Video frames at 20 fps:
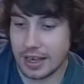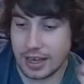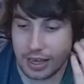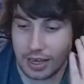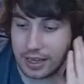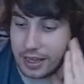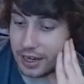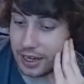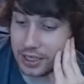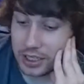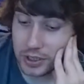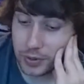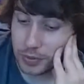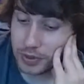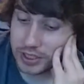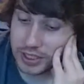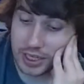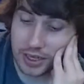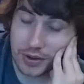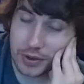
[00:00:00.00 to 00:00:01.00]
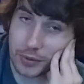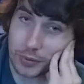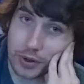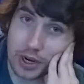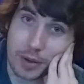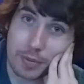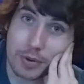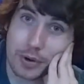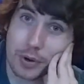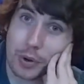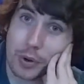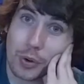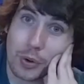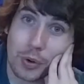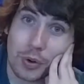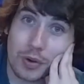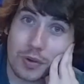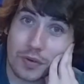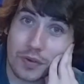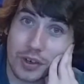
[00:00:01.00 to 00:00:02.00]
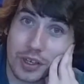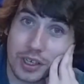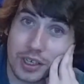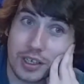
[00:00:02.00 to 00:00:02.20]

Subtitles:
And I just went down the rabbit hole of,